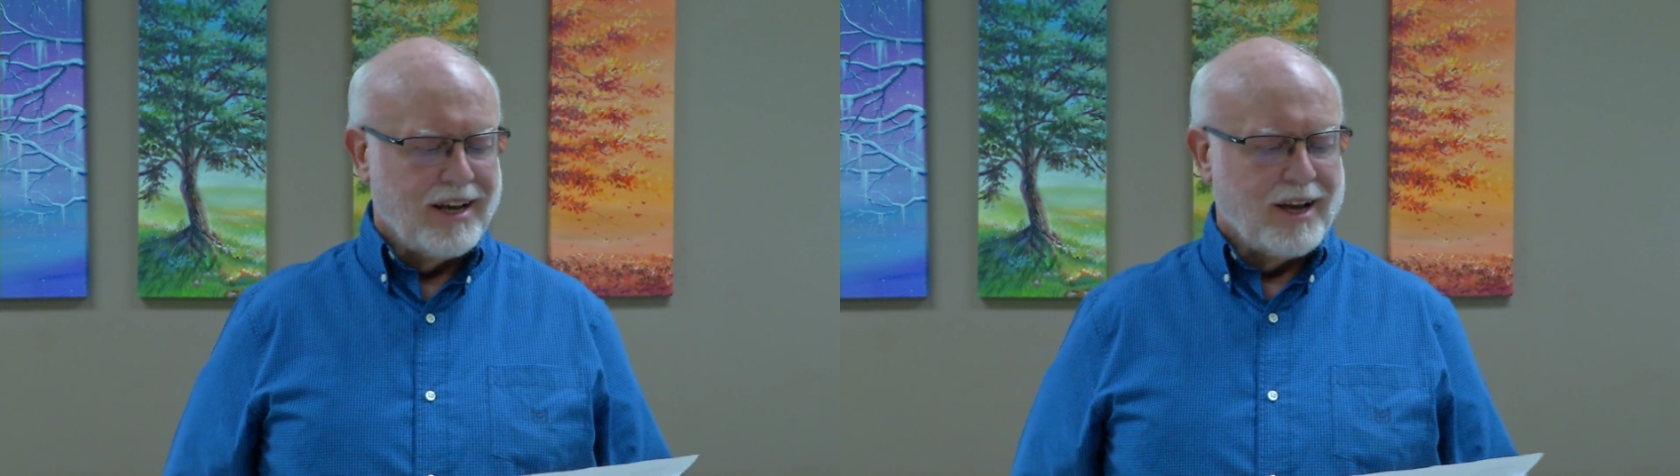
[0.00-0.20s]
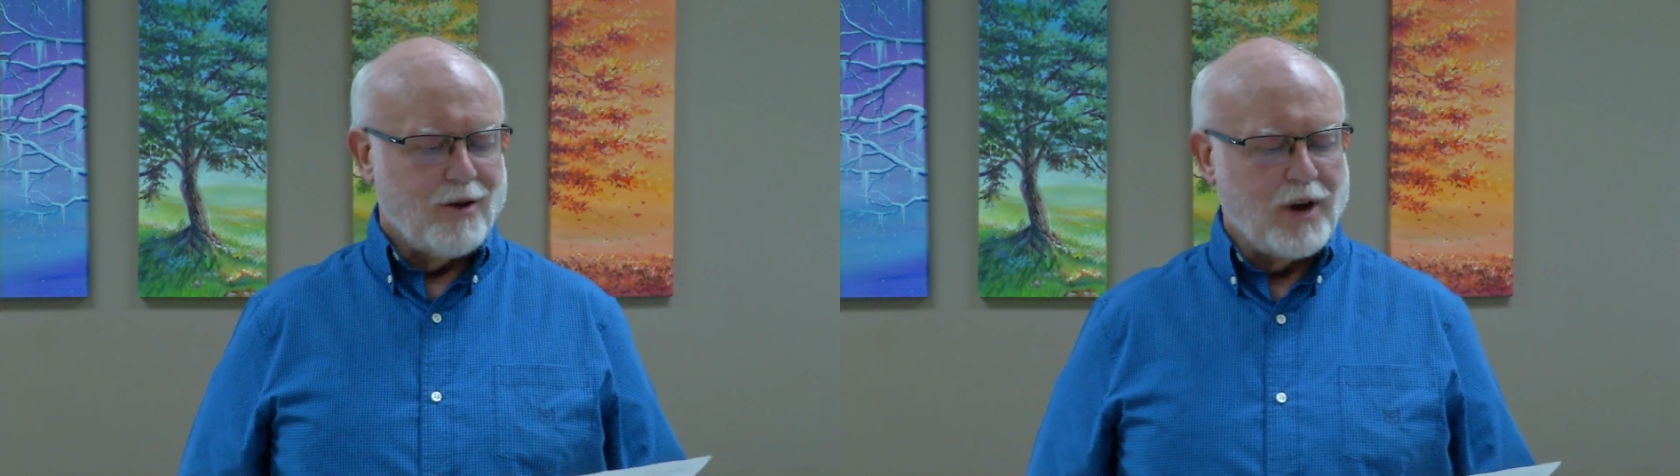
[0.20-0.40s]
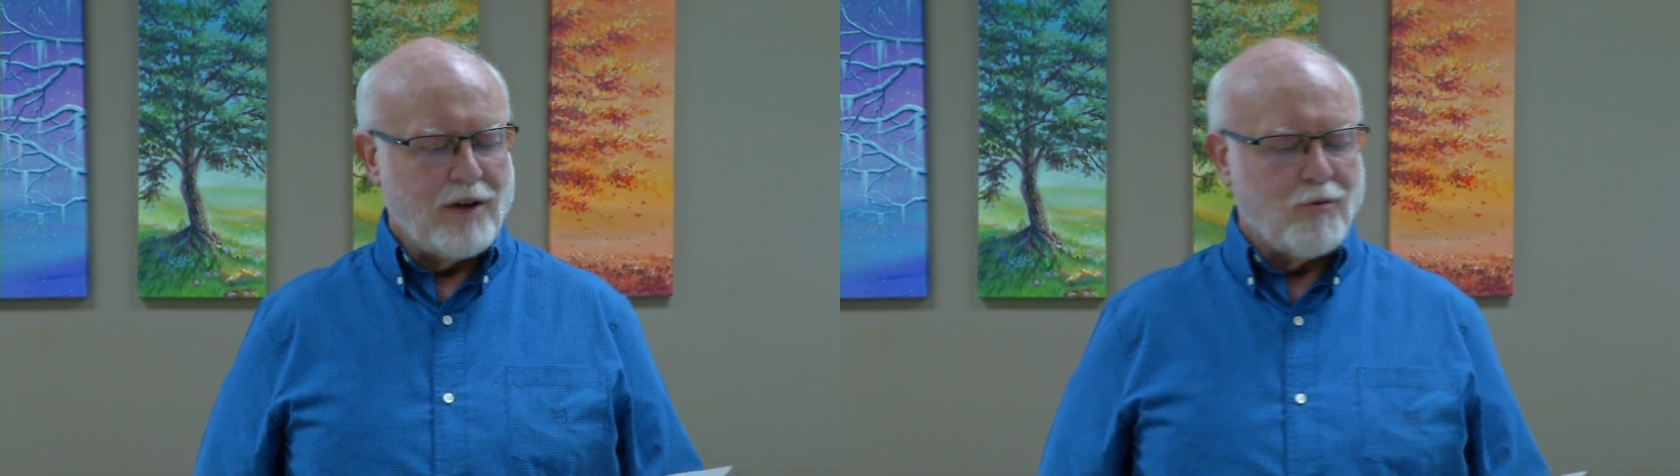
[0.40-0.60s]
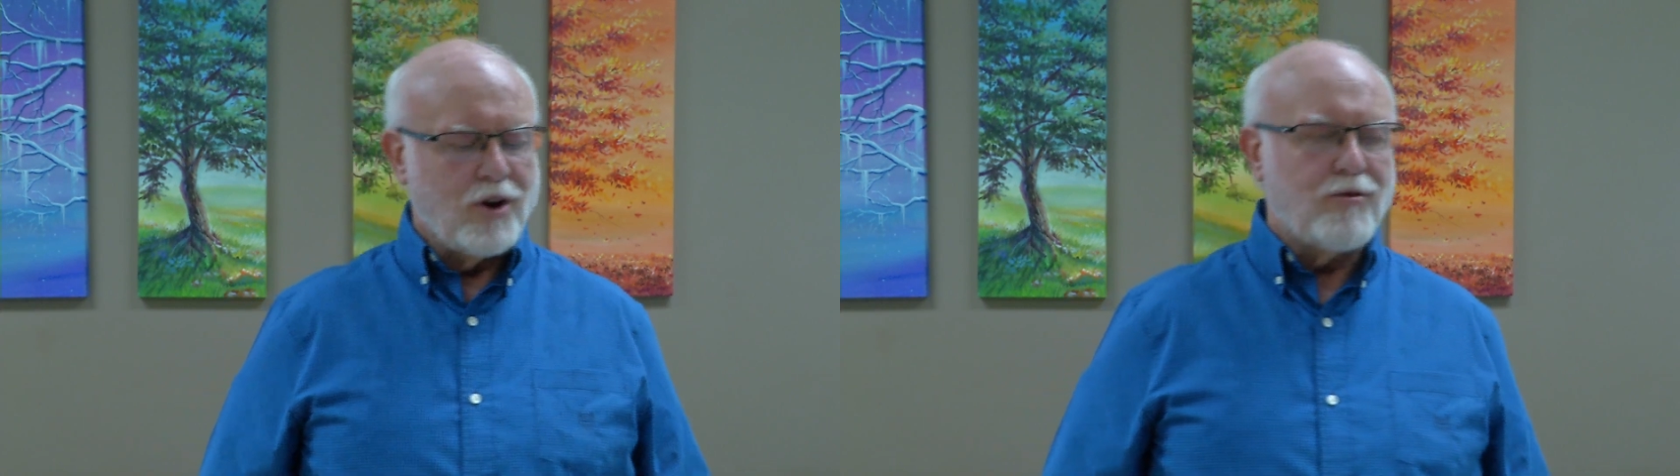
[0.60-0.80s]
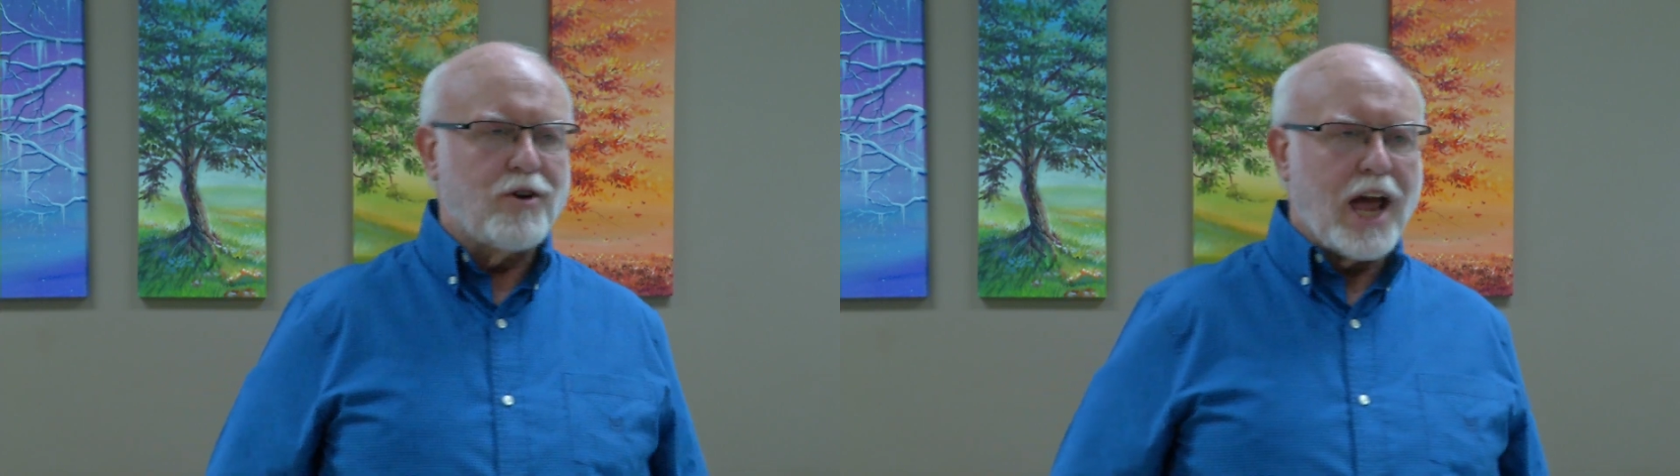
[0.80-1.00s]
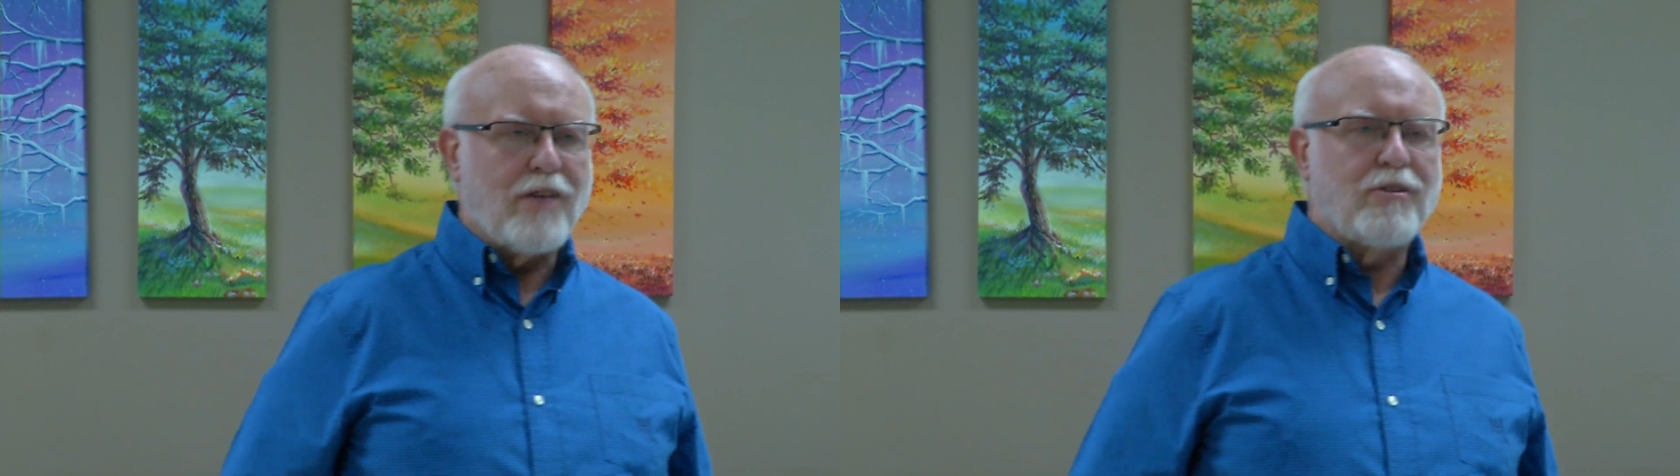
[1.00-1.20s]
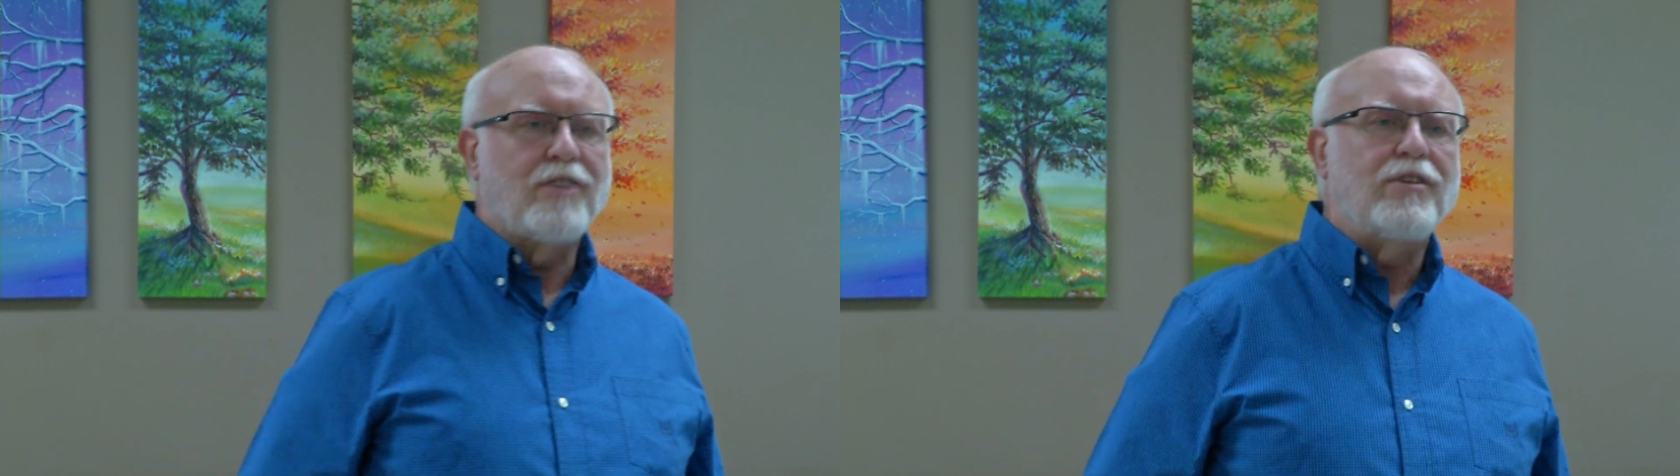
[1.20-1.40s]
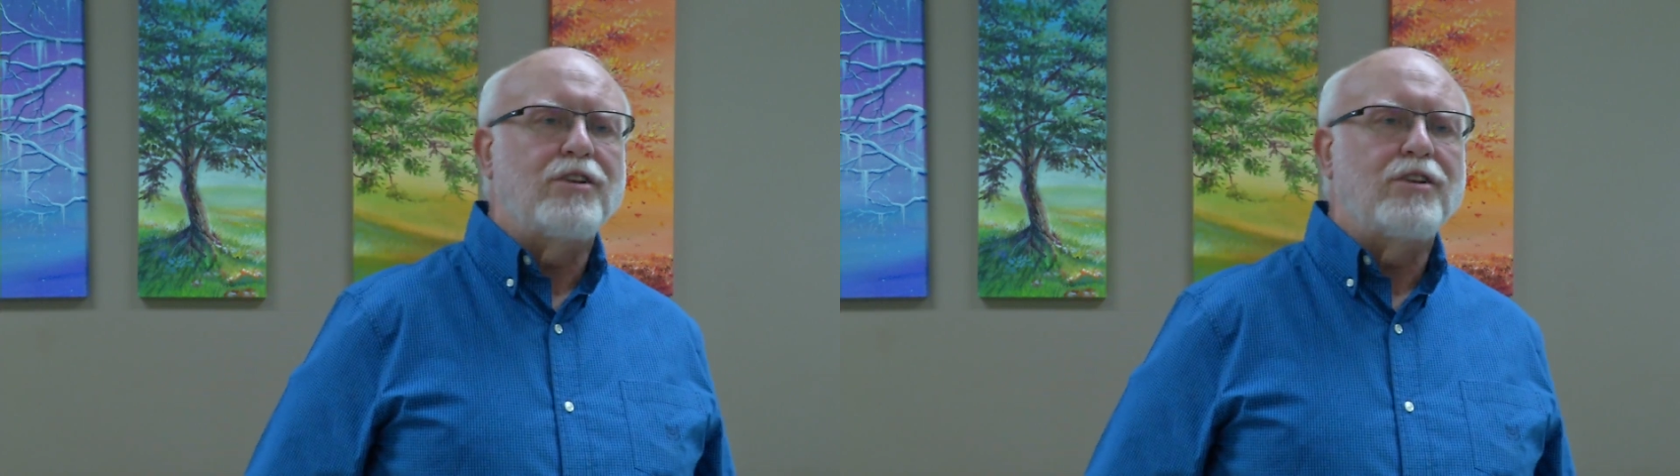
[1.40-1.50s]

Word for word: Uh, we have a wonderful gathering of